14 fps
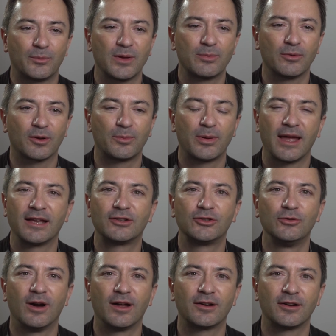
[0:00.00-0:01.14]
People are paying
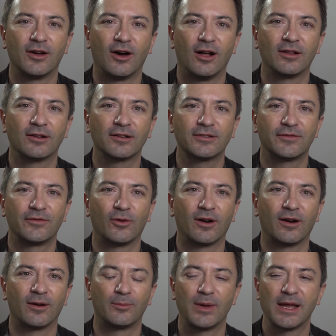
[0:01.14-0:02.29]
two hundred dollars
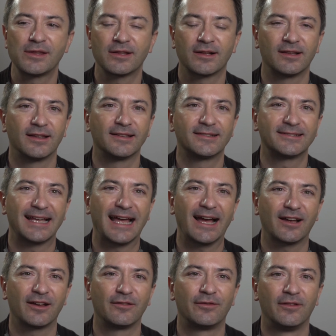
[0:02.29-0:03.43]
for basically a
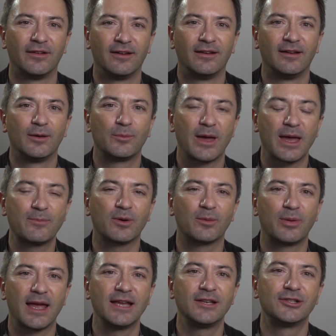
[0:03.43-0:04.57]
stack of paper
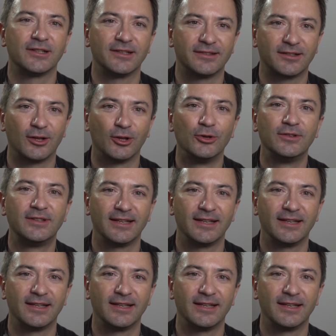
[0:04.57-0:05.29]
pages glued